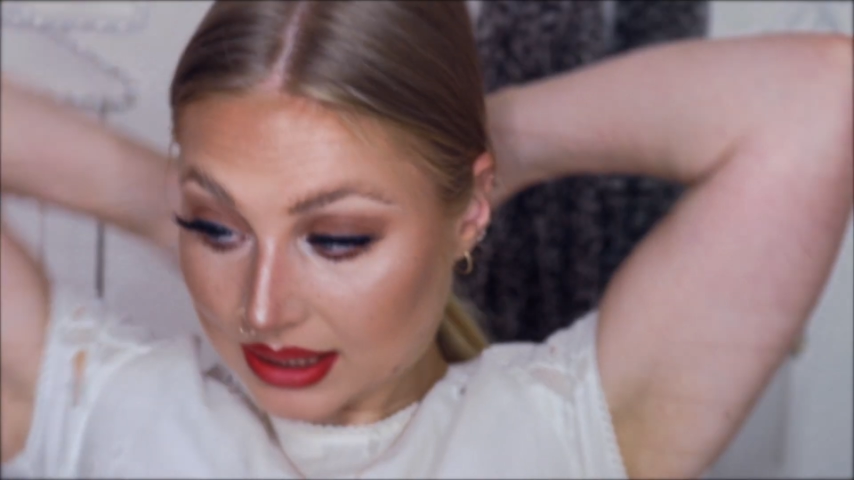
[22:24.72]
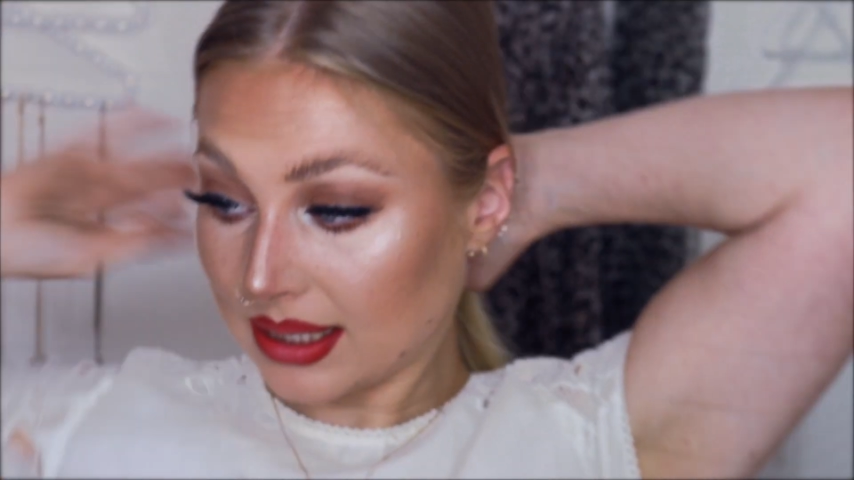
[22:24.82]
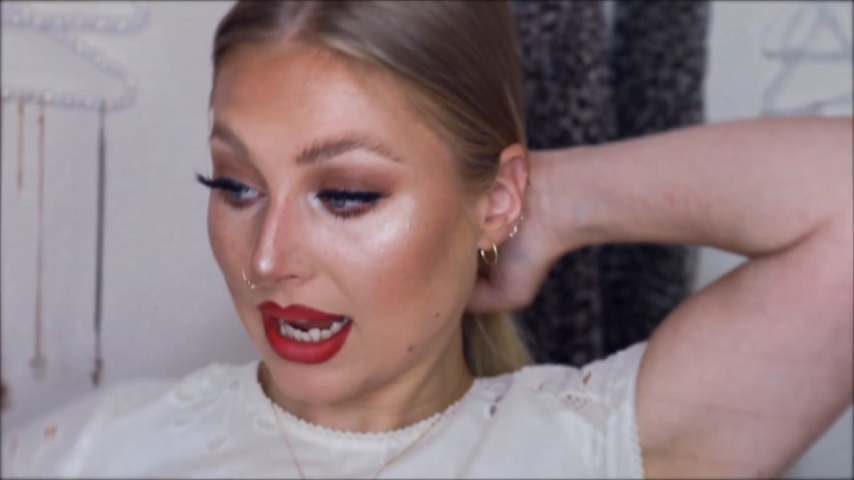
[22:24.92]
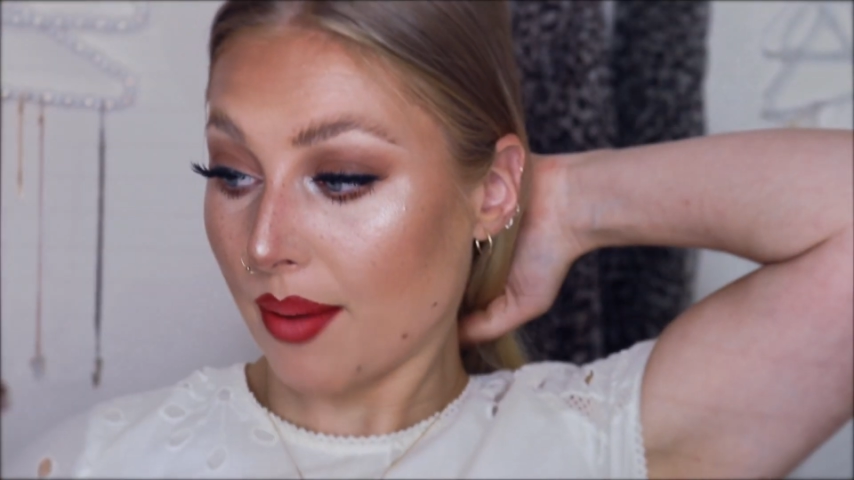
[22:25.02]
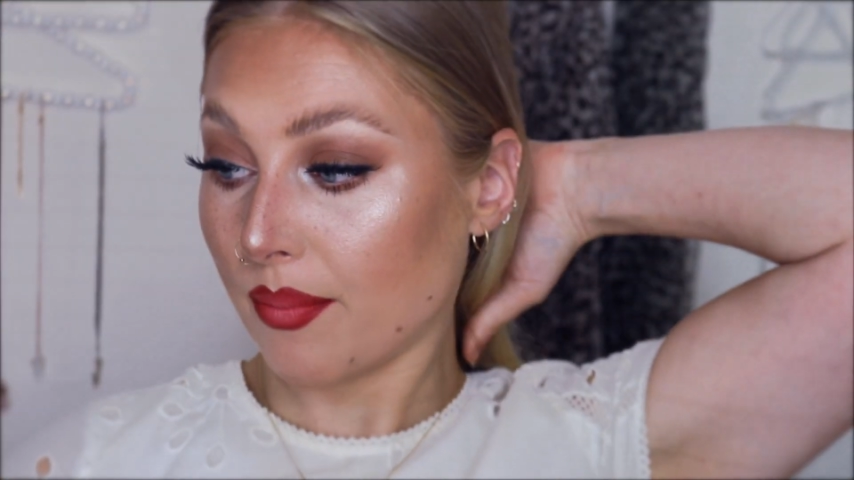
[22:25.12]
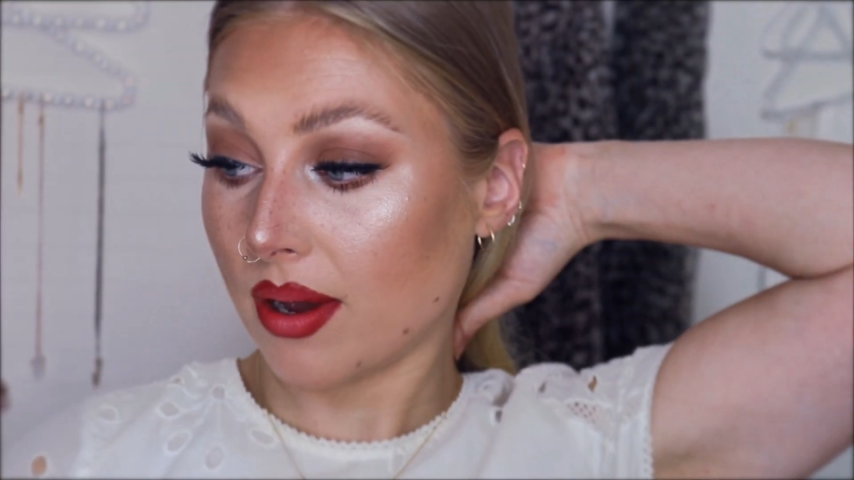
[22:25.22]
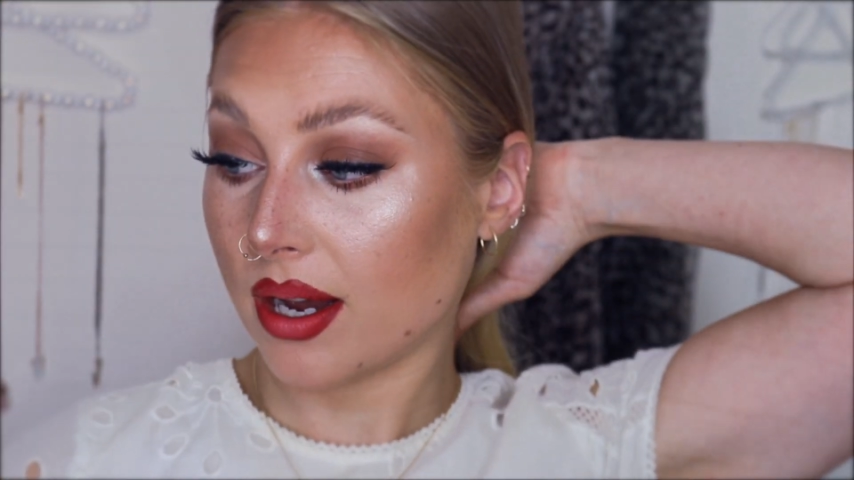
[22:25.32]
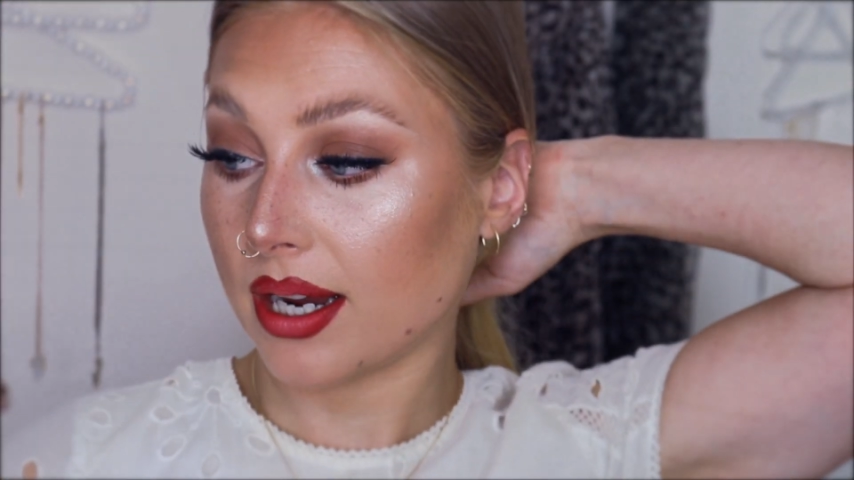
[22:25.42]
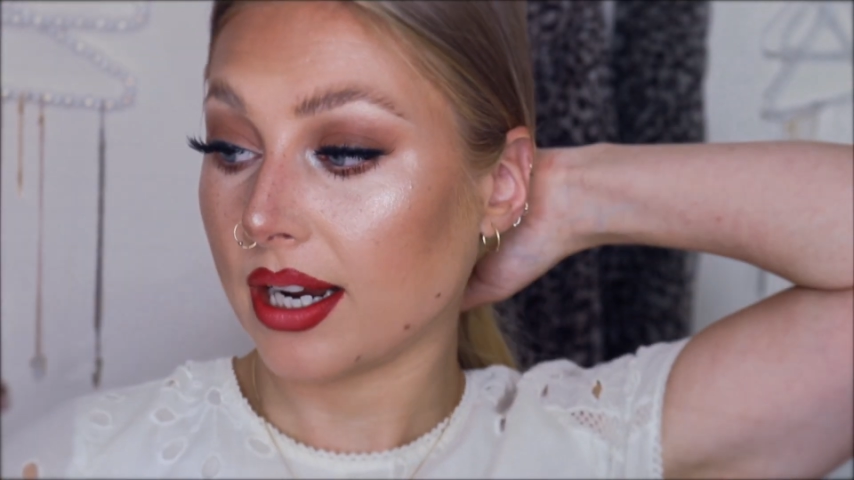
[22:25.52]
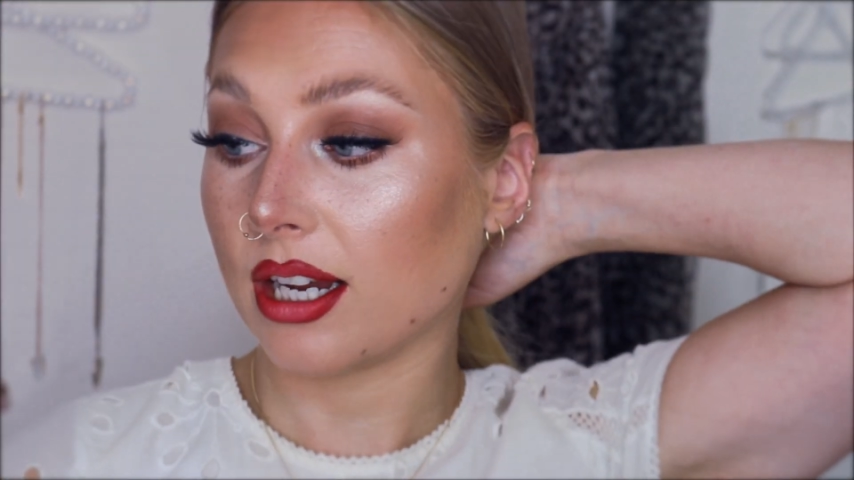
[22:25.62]
Set
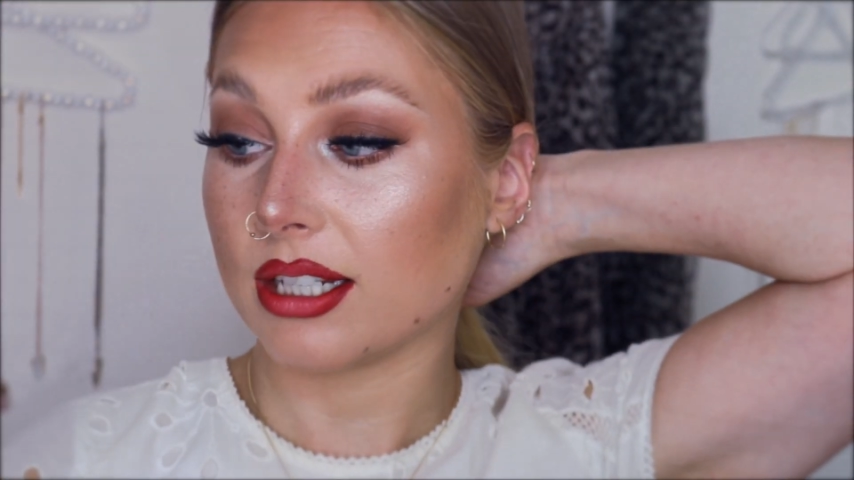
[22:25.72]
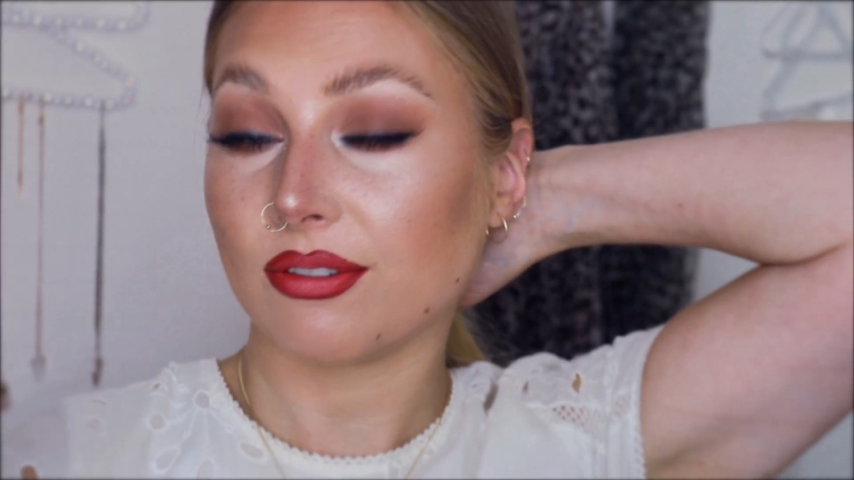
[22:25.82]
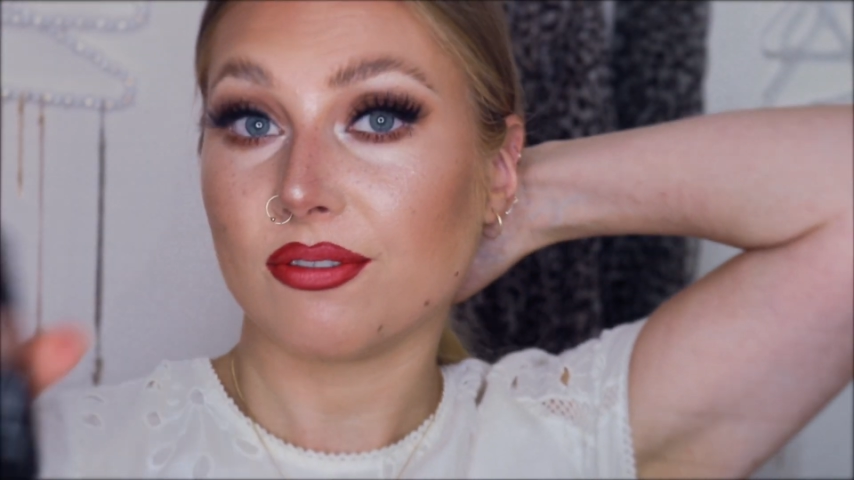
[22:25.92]
my